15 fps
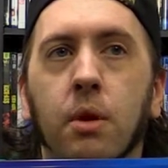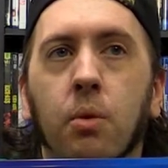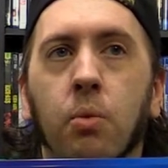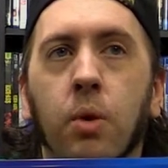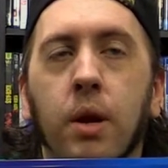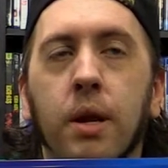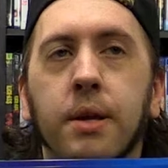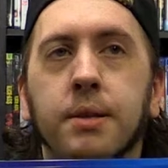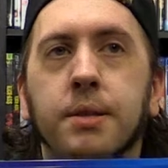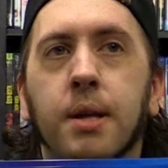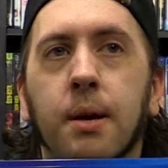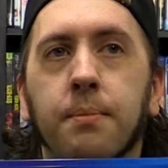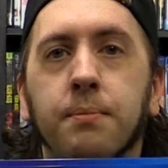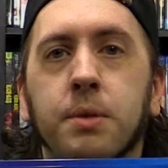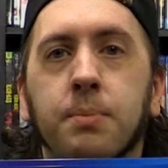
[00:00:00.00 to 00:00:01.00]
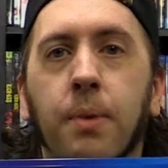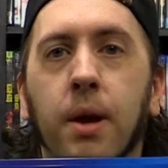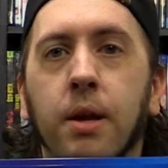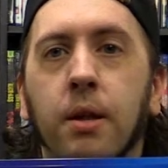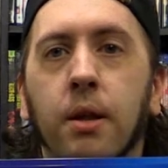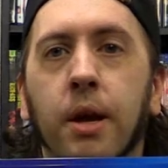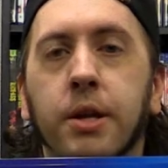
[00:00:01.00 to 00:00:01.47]
reading some
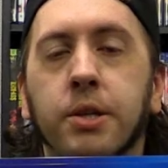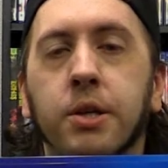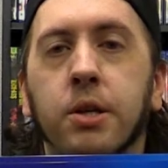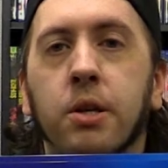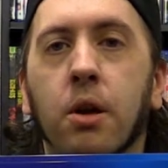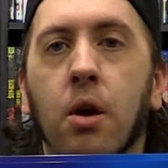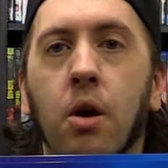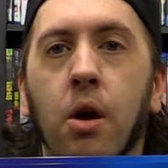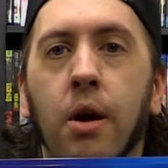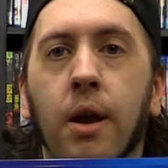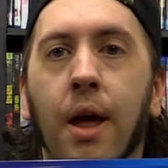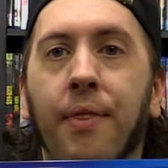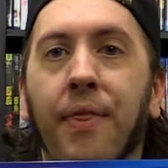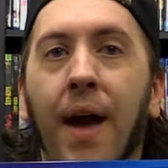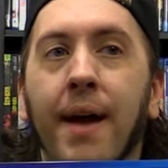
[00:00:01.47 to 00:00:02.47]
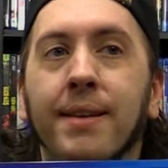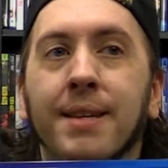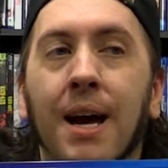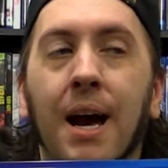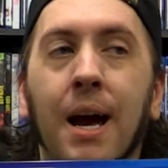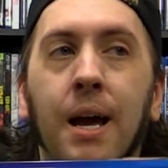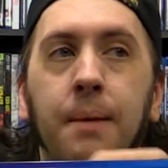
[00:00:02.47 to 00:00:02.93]
speculation on at that
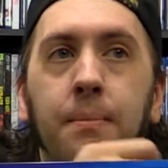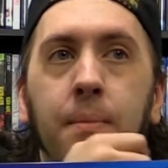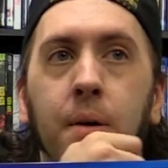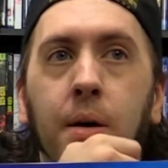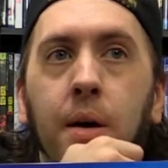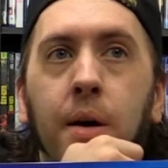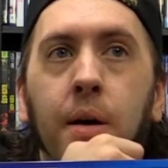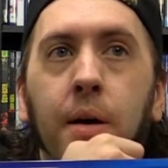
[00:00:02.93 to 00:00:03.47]
time